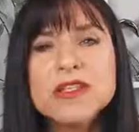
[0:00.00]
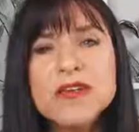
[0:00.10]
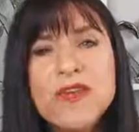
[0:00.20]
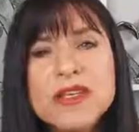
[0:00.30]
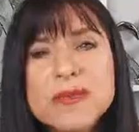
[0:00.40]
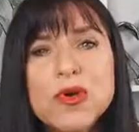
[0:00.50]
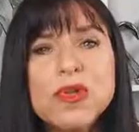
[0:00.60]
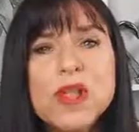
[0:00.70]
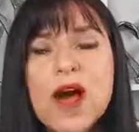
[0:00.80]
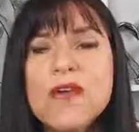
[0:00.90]
So
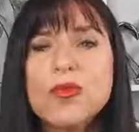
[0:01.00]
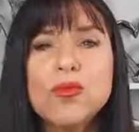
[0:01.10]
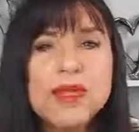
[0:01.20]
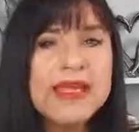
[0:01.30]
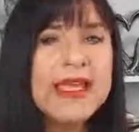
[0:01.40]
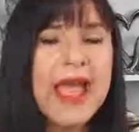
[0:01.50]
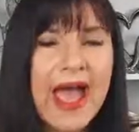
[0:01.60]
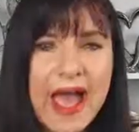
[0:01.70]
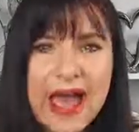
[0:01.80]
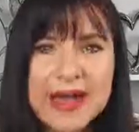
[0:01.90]
Facebook Live really
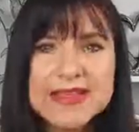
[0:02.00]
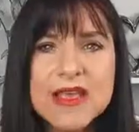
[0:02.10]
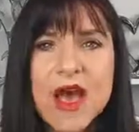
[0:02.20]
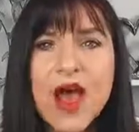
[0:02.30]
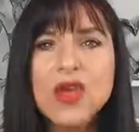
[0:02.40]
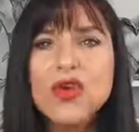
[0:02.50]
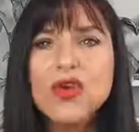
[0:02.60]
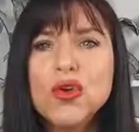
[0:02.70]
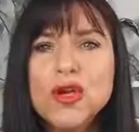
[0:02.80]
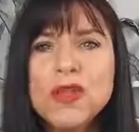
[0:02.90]
has a
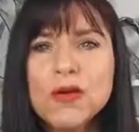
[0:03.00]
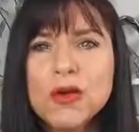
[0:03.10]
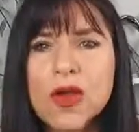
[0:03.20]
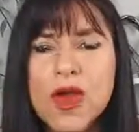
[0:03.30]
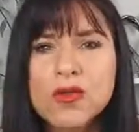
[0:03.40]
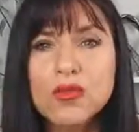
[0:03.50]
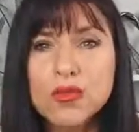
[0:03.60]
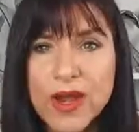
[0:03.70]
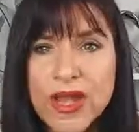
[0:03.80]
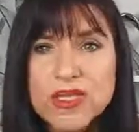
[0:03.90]
good kind of
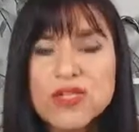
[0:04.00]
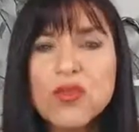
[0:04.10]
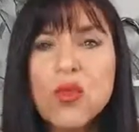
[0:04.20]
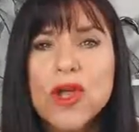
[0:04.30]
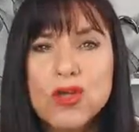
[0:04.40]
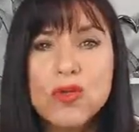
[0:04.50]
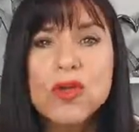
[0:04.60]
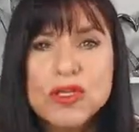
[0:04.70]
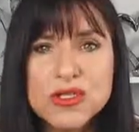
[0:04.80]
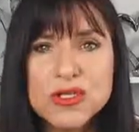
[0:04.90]
range of what you
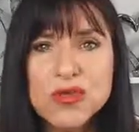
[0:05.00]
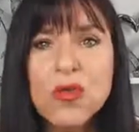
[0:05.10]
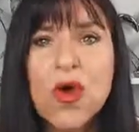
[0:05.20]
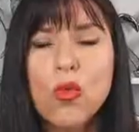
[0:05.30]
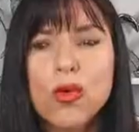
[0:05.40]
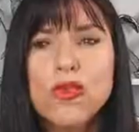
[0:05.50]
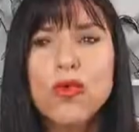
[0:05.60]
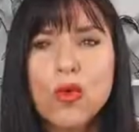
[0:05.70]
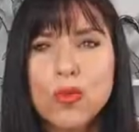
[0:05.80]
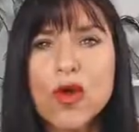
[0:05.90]
can do with
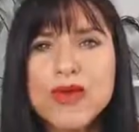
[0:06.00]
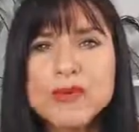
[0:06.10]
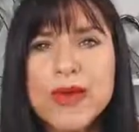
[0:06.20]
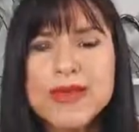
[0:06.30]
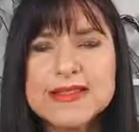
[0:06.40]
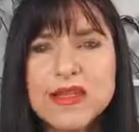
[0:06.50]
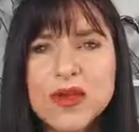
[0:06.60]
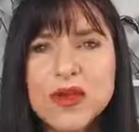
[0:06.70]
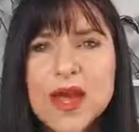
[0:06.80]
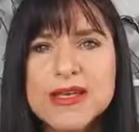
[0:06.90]
your prospects and
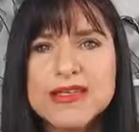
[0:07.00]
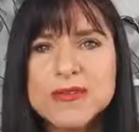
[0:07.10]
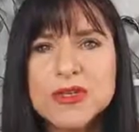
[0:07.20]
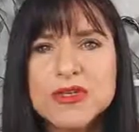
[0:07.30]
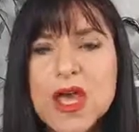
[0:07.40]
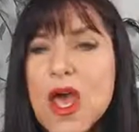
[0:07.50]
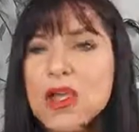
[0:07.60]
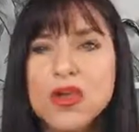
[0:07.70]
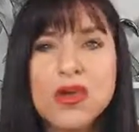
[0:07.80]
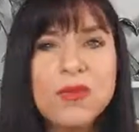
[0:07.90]
your customers.
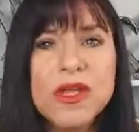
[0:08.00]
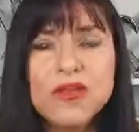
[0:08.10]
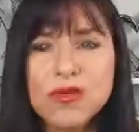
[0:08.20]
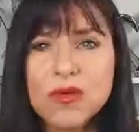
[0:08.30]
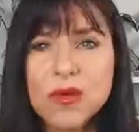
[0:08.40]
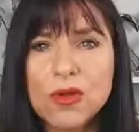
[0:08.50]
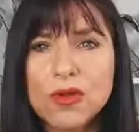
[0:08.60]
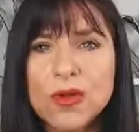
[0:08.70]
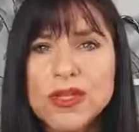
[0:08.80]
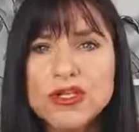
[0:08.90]
You could be a floral
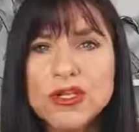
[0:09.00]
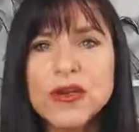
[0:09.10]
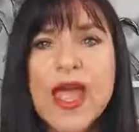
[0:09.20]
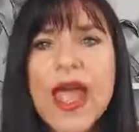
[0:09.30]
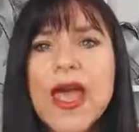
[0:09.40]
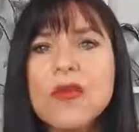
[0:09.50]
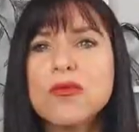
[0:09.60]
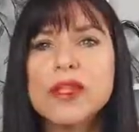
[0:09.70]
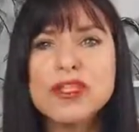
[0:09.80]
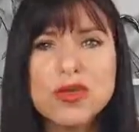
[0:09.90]
arranger and
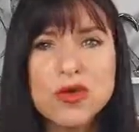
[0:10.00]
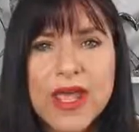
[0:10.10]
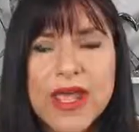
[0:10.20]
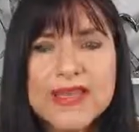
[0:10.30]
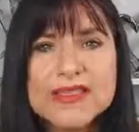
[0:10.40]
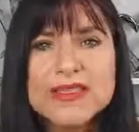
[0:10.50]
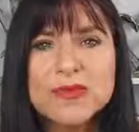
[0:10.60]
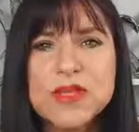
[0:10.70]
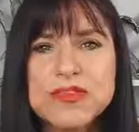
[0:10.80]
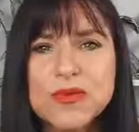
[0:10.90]
really showcase
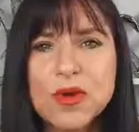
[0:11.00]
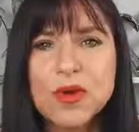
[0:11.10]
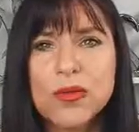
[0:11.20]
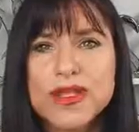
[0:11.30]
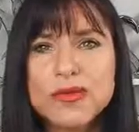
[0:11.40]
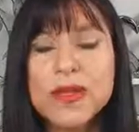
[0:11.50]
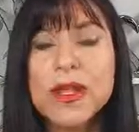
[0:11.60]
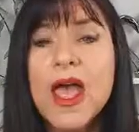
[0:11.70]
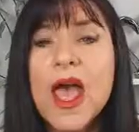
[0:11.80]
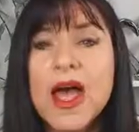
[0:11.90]
this week's floral arrangement,
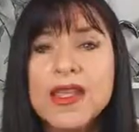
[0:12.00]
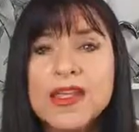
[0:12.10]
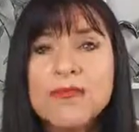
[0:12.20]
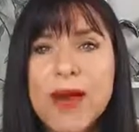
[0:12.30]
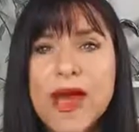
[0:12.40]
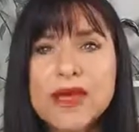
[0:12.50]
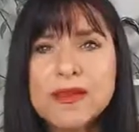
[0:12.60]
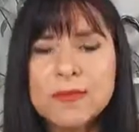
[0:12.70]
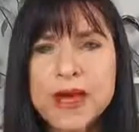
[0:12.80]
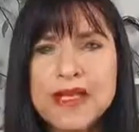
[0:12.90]
a gift
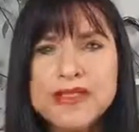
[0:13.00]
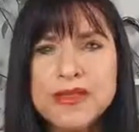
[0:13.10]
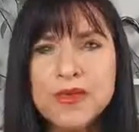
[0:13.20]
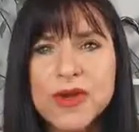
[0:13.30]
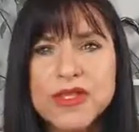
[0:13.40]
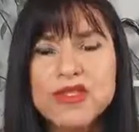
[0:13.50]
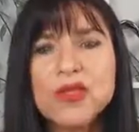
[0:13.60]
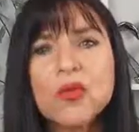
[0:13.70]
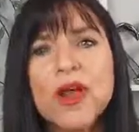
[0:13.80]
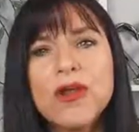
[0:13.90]
basket
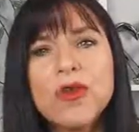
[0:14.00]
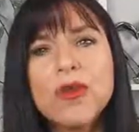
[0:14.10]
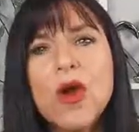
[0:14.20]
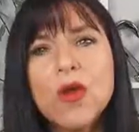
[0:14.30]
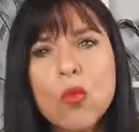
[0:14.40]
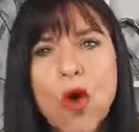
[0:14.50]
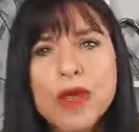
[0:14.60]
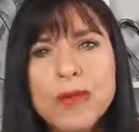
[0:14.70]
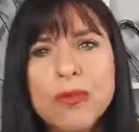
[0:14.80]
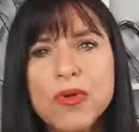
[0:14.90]
arranger where you
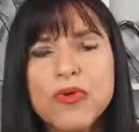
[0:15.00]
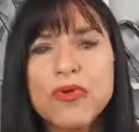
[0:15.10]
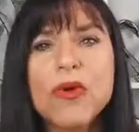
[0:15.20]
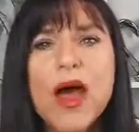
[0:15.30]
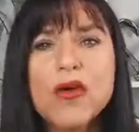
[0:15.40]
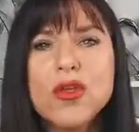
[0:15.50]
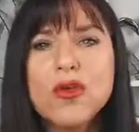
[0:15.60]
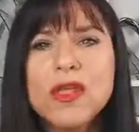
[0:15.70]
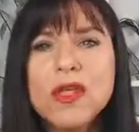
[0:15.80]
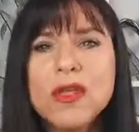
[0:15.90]
walk people through how you